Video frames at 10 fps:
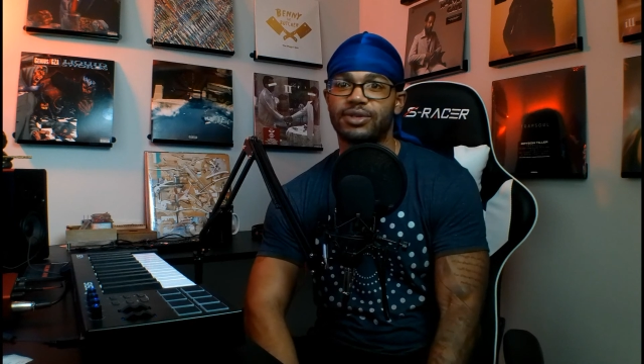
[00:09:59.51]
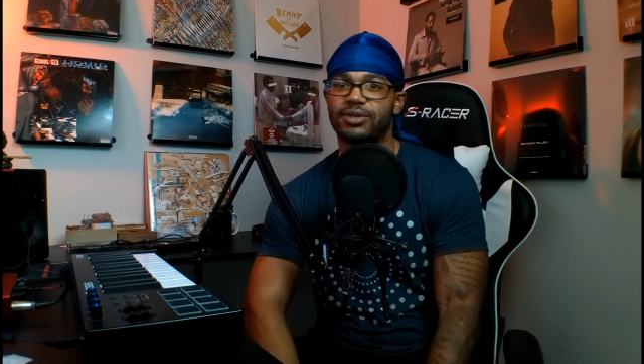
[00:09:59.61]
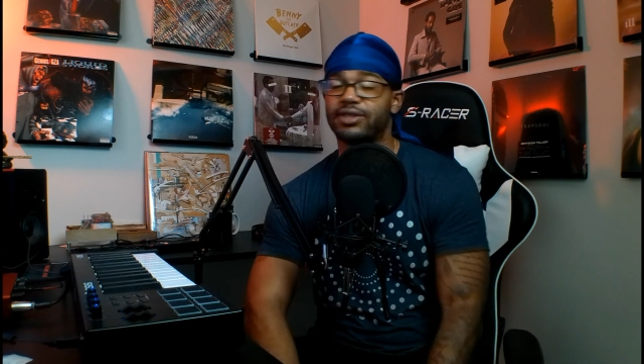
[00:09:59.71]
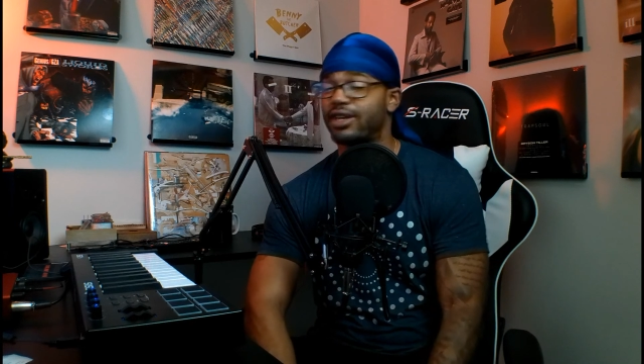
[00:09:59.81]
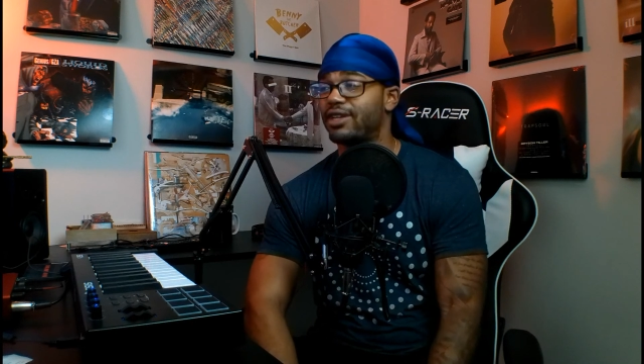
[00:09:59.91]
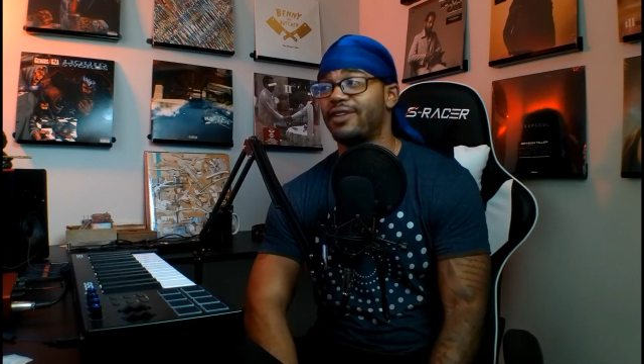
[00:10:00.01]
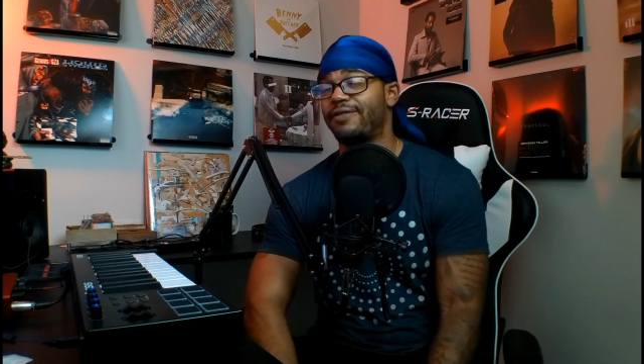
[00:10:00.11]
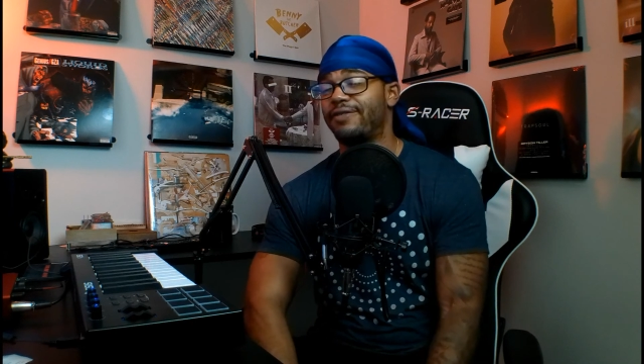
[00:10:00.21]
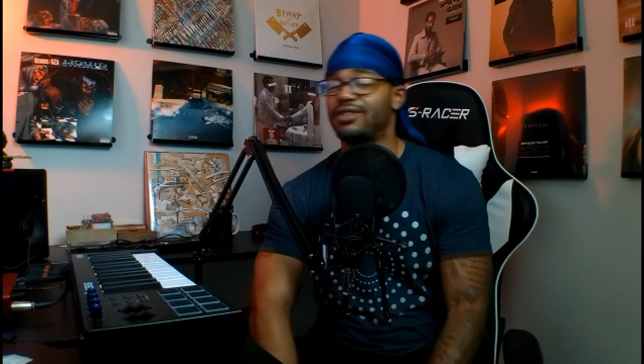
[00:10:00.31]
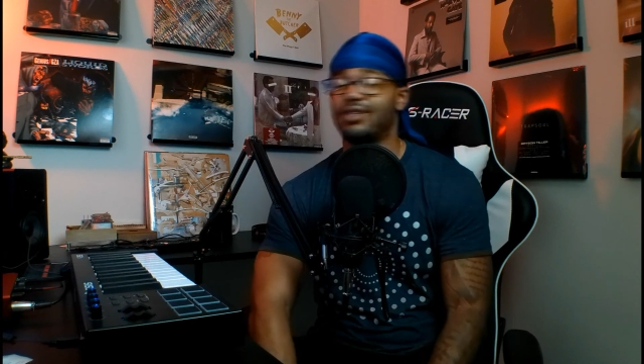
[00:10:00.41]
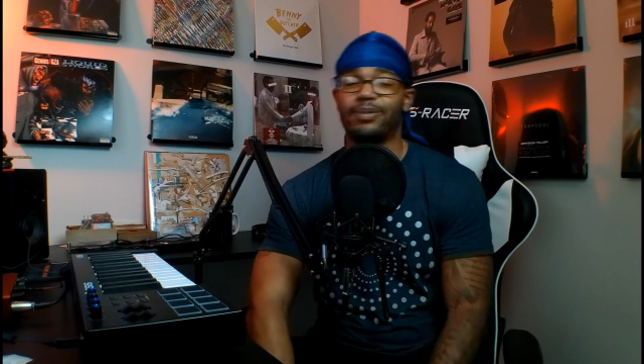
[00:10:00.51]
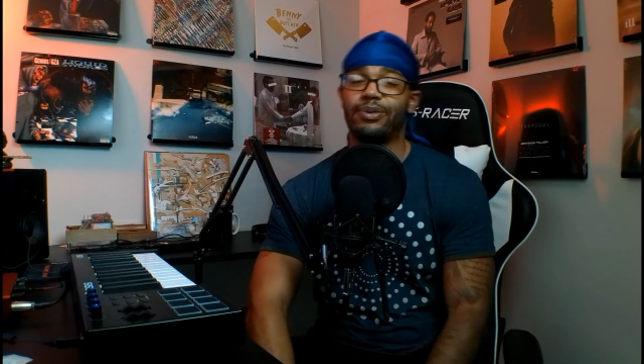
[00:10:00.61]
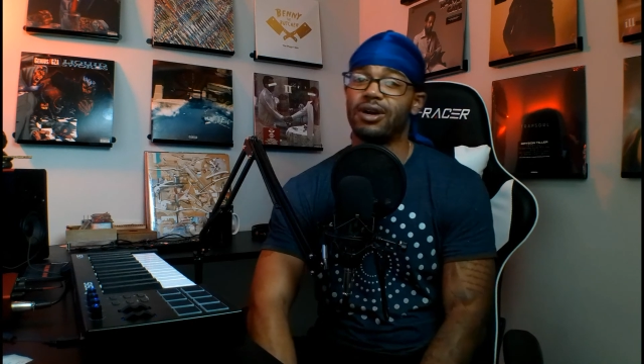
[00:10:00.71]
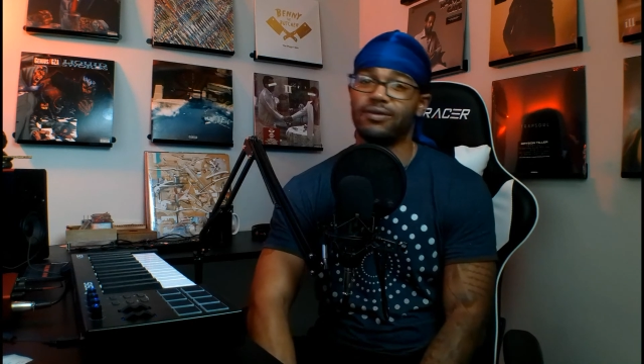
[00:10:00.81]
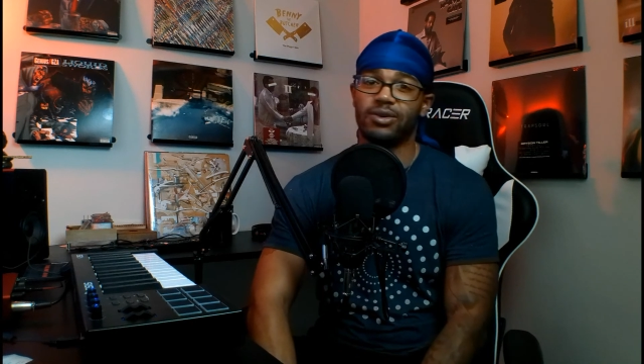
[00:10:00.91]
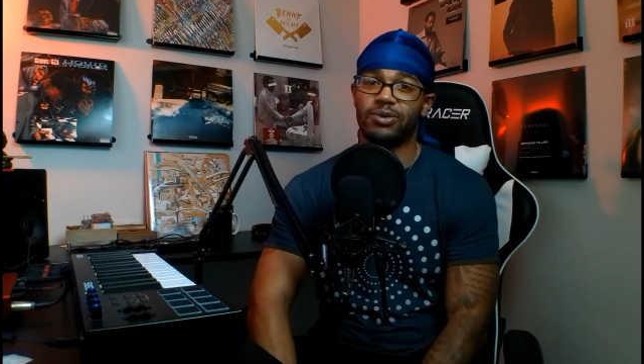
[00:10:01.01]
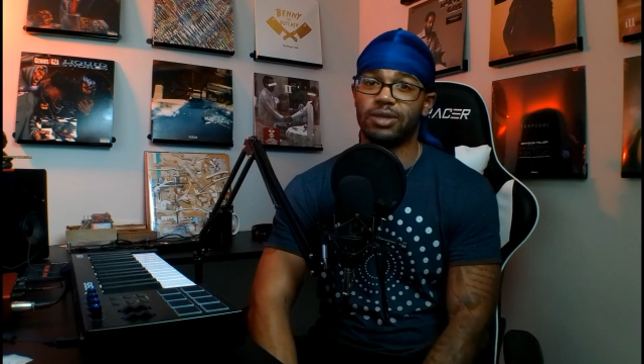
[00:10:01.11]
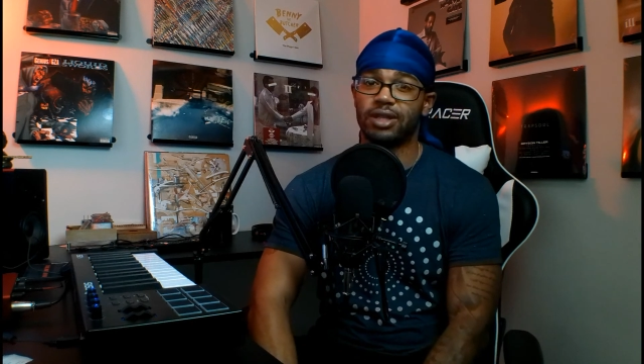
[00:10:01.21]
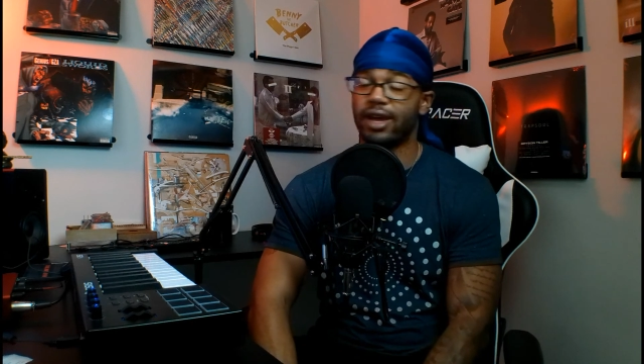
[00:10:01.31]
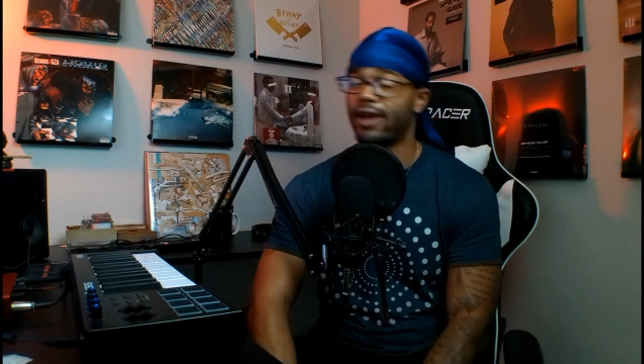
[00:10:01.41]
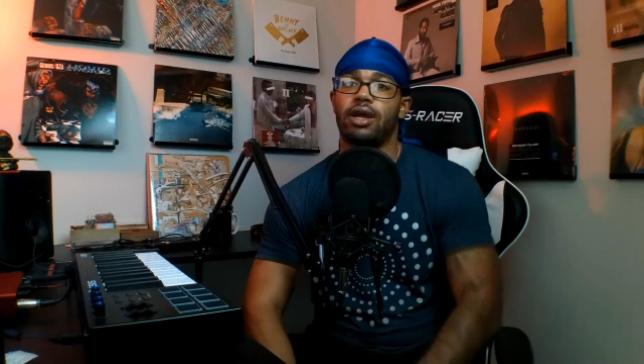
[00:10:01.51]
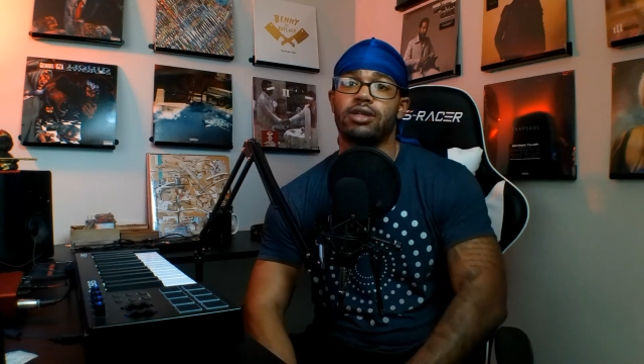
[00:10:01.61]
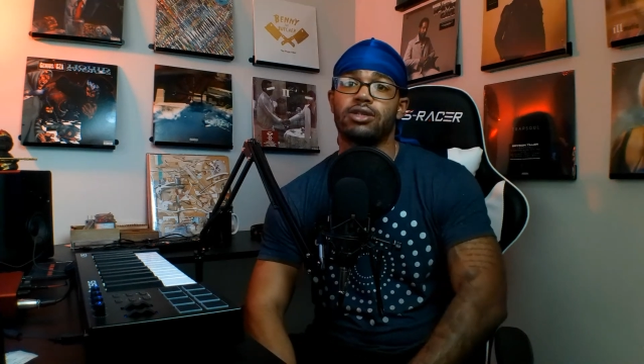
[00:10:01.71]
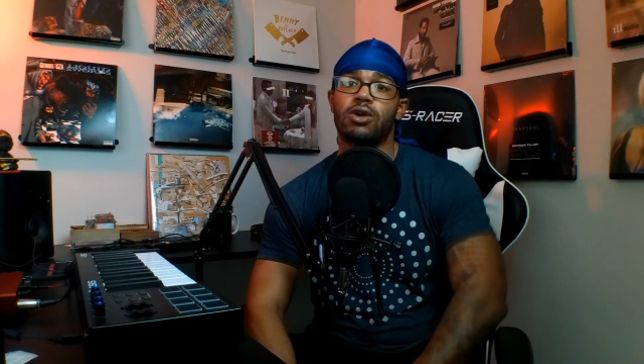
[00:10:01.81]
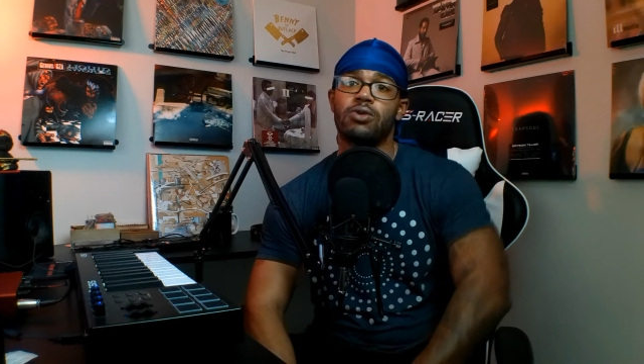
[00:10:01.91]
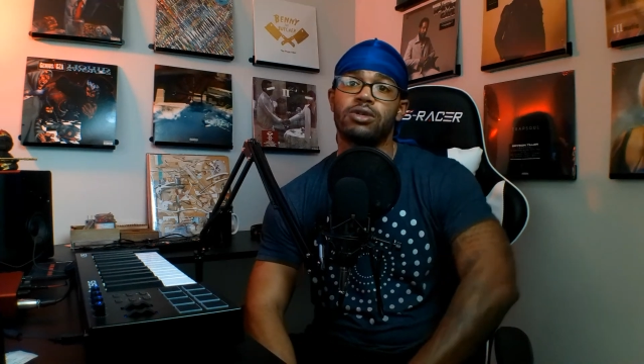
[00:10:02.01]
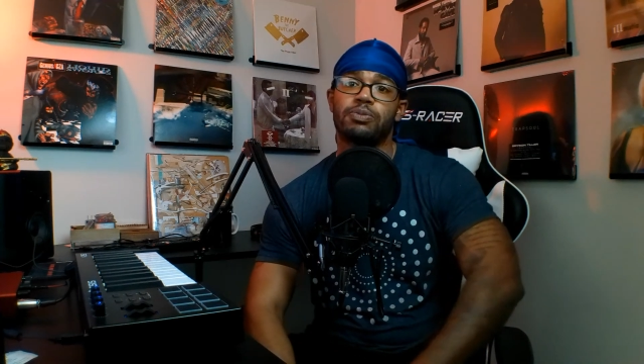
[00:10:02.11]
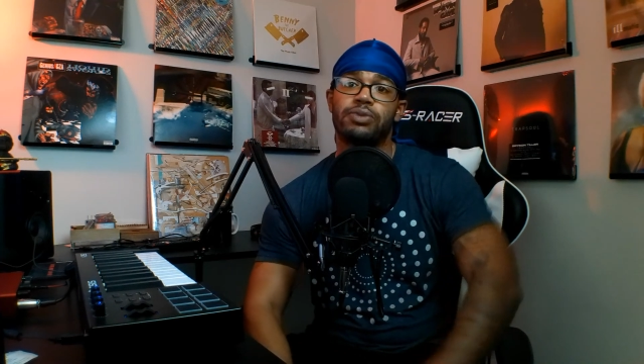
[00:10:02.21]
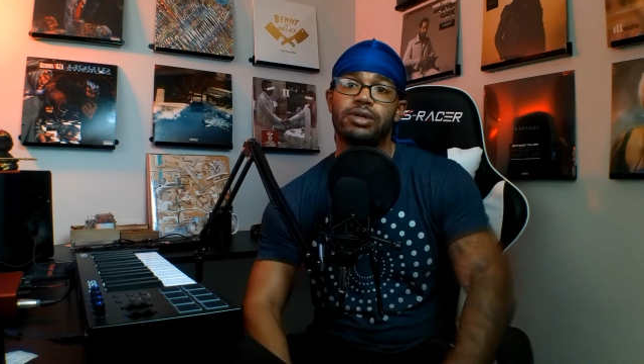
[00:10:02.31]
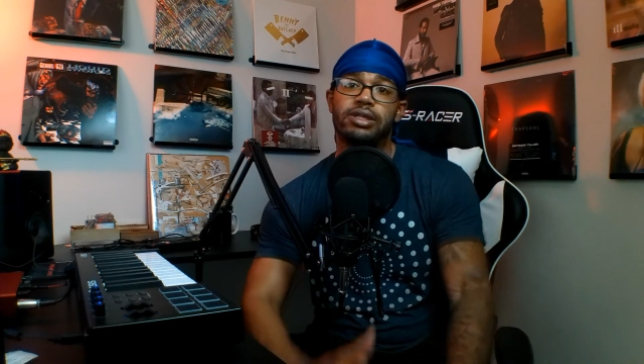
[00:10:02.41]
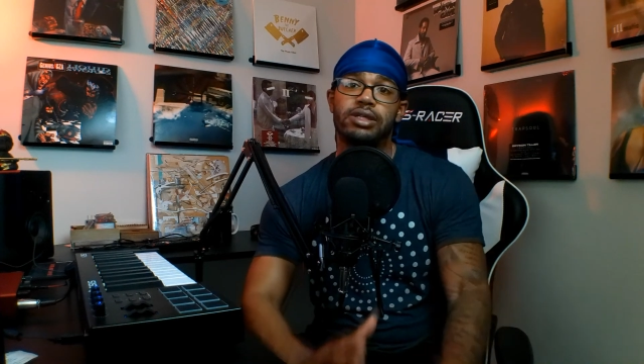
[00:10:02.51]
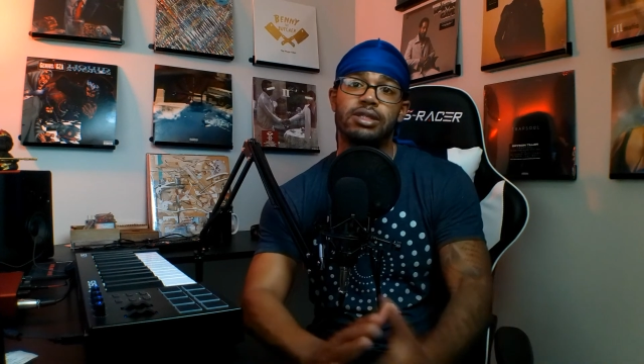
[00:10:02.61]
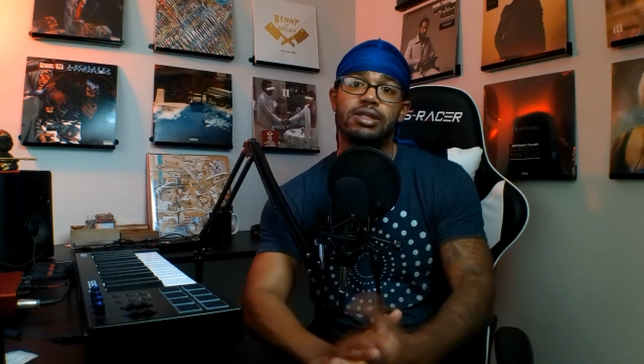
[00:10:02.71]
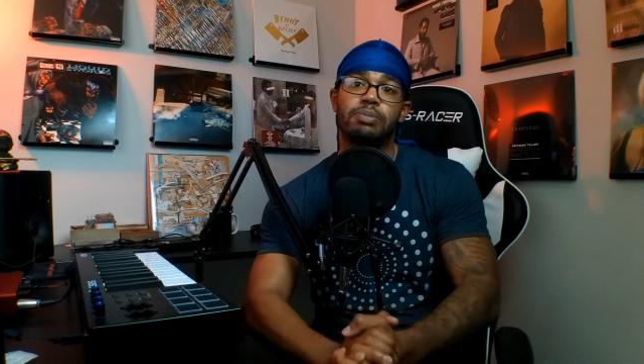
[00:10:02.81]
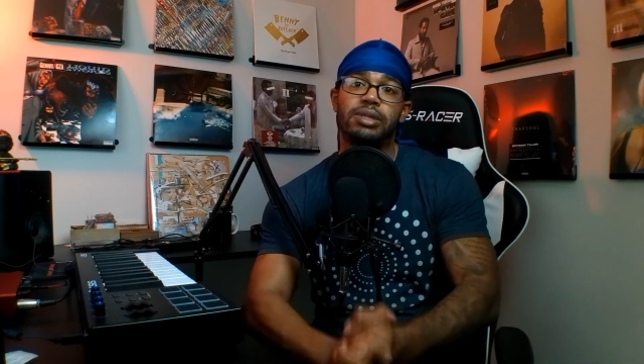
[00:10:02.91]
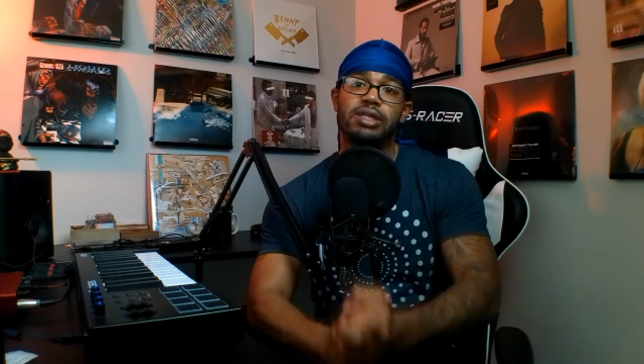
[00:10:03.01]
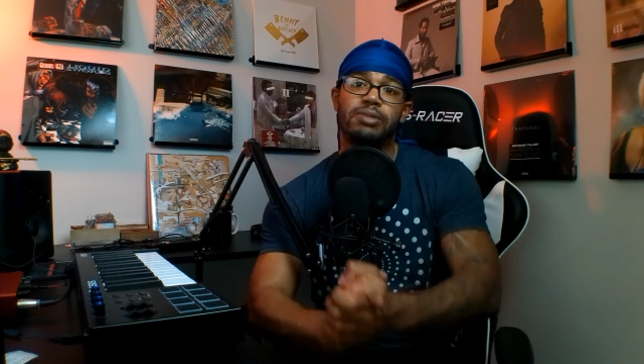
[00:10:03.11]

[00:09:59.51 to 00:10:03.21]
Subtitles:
So I was like, it fits in perfect with that. As always, please